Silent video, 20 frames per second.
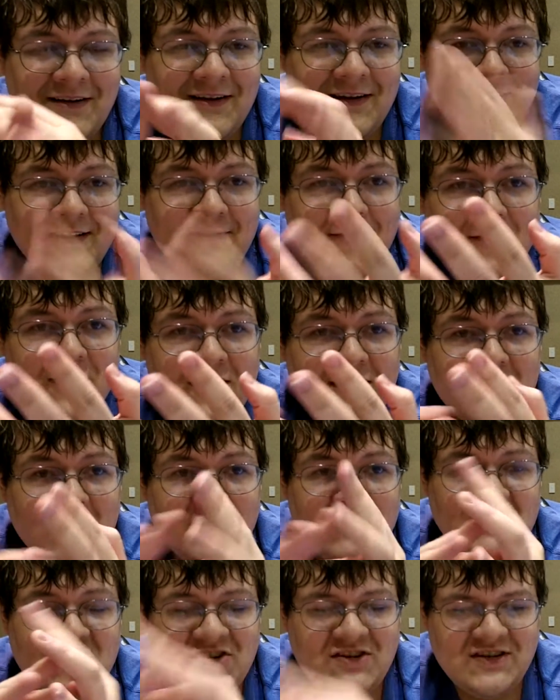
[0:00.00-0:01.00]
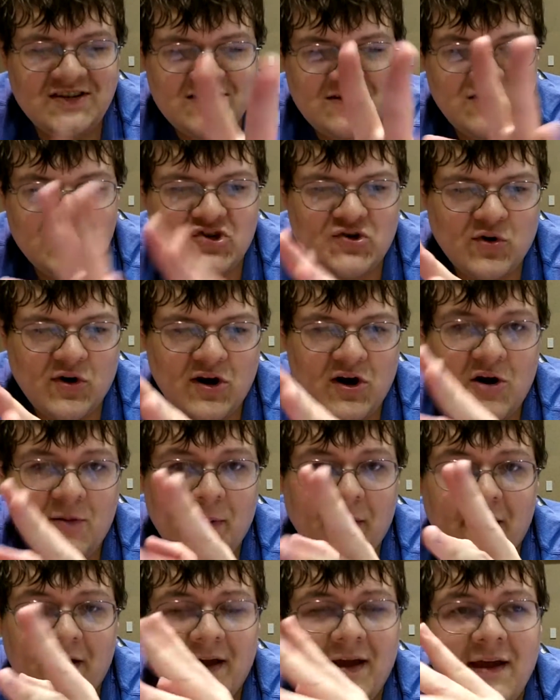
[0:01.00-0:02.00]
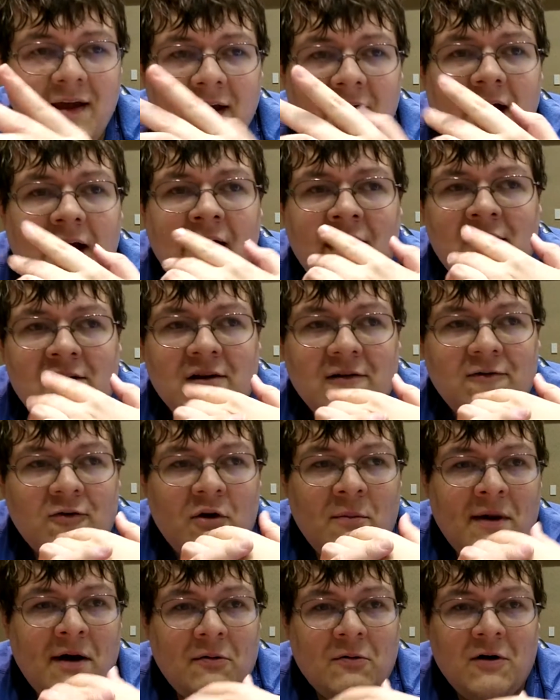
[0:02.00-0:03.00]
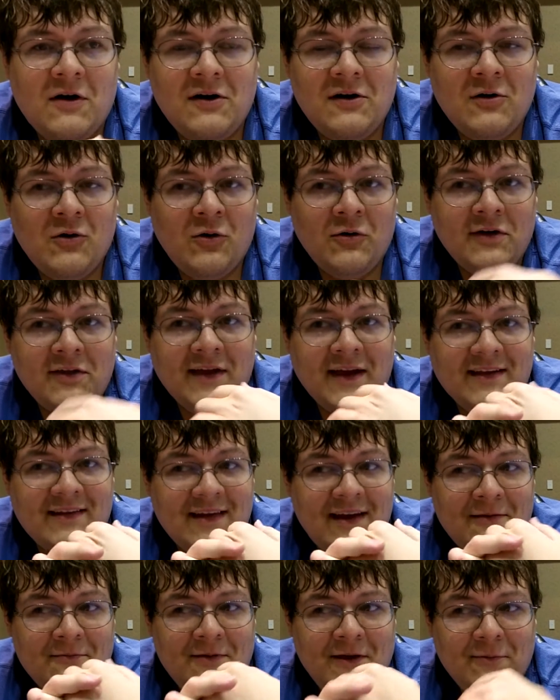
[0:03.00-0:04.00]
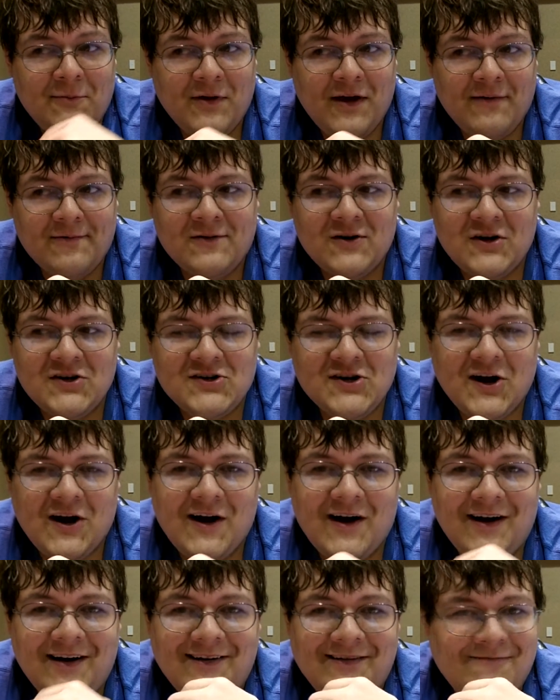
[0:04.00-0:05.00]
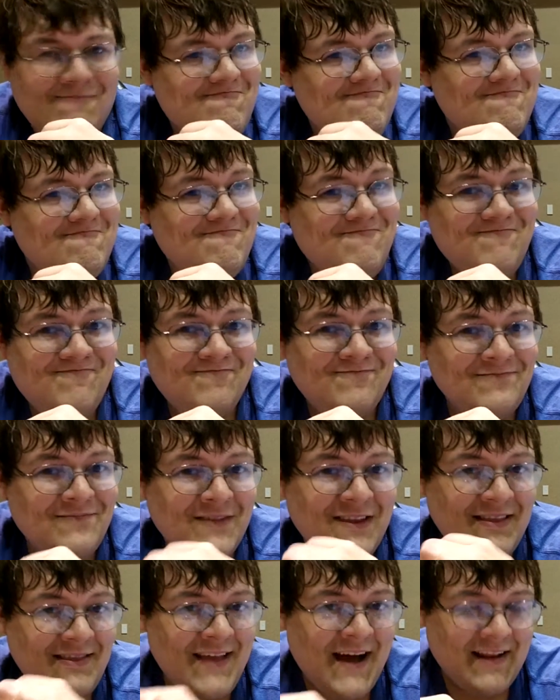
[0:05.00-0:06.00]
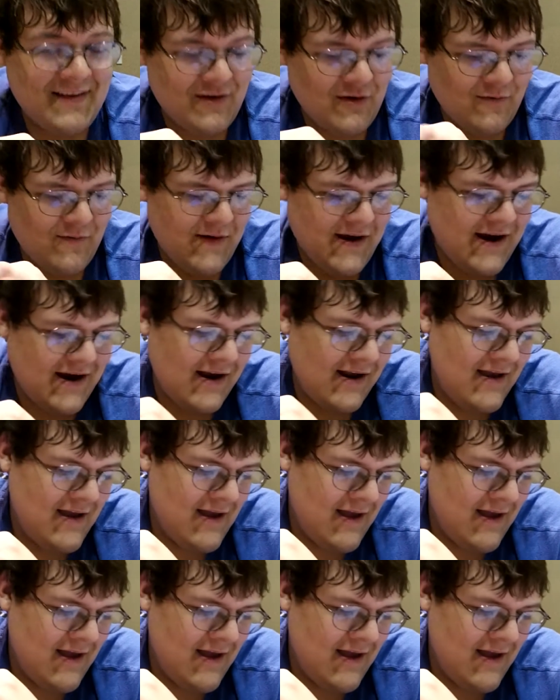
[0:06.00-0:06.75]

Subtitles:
get the free search, just destroy your opponent. And in a format where only like 10 people have Crush Card, not so fair.